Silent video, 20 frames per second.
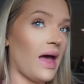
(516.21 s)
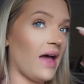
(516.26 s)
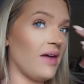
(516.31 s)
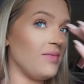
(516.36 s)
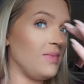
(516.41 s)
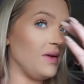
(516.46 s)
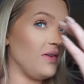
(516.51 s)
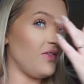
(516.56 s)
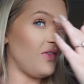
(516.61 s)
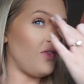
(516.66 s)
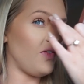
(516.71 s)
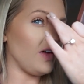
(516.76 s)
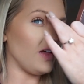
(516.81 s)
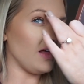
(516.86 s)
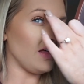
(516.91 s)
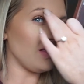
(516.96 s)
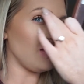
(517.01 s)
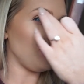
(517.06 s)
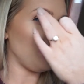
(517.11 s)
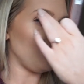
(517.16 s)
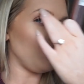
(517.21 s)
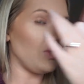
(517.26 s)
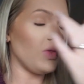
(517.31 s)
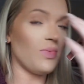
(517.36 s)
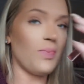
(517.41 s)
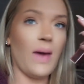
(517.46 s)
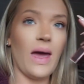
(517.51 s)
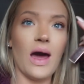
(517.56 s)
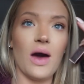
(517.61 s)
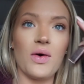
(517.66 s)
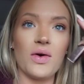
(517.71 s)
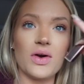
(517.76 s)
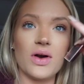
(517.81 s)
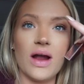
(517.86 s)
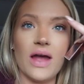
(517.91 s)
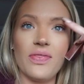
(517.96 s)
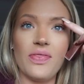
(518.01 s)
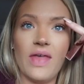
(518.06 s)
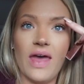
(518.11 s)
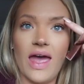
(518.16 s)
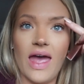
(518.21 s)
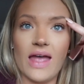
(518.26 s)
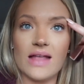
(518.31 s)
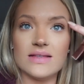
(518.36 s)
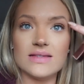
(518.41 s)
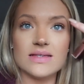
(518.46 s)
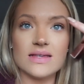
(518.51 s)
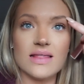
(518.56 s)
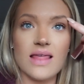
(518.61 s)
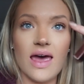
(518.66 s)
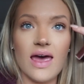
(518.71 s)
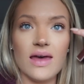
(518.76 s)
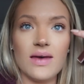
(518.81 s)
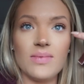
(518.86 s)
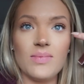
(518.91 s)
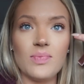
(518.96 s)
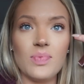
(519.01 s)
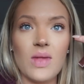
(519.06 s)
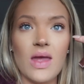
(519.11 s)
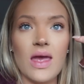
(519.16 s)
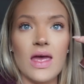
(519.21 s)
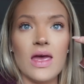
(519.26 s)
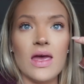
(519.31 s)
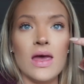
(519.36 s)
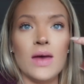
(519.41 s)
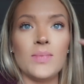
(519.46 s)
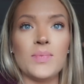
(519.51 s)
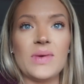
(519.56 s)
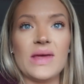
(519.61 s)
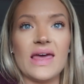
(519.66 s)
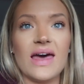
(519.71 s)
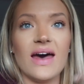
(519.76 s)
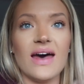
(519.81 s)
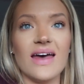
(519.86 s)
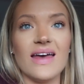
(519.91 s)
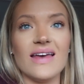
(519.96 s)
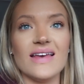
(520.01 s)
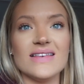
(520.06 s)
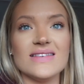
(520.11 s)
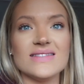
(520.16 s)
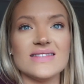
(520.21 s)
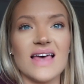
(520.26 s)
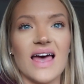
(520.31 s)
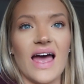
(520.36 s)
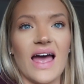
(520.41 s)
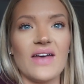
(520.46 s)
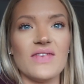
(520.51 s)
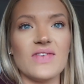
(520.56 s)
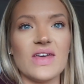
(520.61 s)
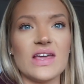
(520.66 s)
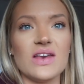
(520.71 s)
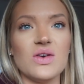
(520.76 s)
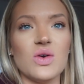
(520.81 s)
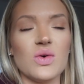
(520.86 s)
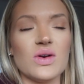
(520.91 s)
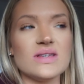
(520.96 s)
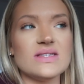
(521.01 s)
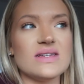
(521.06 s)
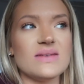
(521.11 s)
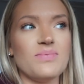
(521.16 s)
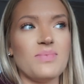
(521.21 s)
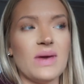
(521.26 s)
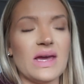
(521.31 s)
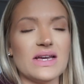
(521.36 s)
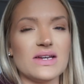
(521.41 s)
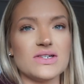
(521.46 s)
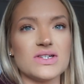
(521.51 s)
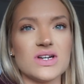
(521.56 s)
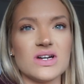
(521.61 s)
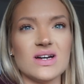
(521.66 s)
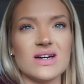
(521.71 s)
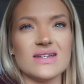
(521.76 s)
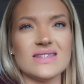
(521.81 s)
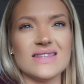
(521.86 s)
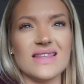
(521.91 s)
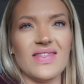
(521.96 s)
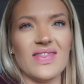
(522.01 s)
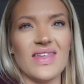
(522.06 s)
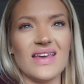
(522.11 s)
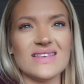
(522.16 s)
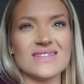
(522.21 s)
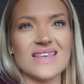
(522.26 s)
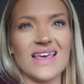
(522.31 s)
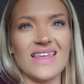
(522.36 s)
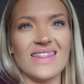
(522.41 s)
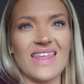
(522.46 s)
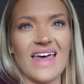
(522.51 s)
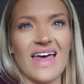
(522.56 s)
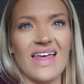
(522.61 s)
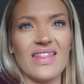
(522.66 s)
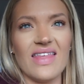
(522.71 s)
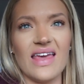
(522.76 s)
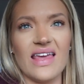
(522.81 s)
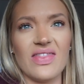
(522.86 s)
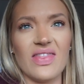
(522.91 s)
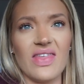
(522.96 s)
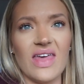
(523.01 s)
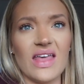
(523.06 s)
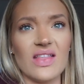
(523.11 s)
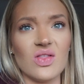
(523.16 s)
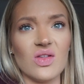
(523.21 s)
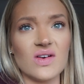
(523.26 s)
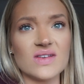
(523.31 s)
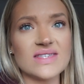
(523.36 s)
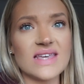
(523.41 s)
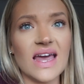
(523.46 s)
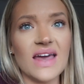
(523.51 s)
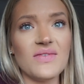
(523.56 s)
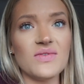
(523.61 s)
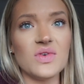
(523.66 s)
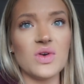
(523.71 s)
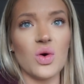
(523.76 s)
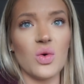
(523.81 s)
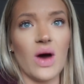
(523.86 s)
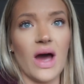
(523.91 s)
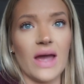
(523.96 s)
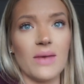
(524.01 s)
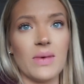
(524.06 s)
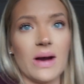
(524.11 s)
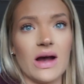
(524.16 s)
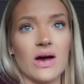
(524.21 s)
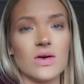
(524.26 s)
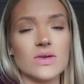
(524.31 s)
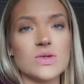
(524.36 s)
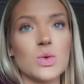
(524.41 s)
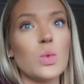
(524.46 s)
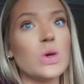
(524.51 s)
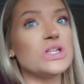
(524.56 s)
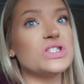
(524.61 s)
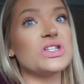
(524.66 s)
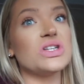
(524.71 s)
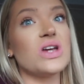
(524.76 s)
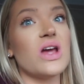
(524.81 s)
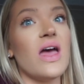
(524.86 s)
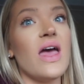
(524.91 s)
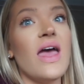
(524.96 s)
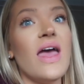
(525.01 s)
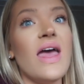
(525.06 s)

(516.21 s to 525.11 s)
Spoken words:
I've been filling them in with powder at the ends of them because I've, like, noticed in pictures and things like that, like, it looks like I have no eyebrows, which,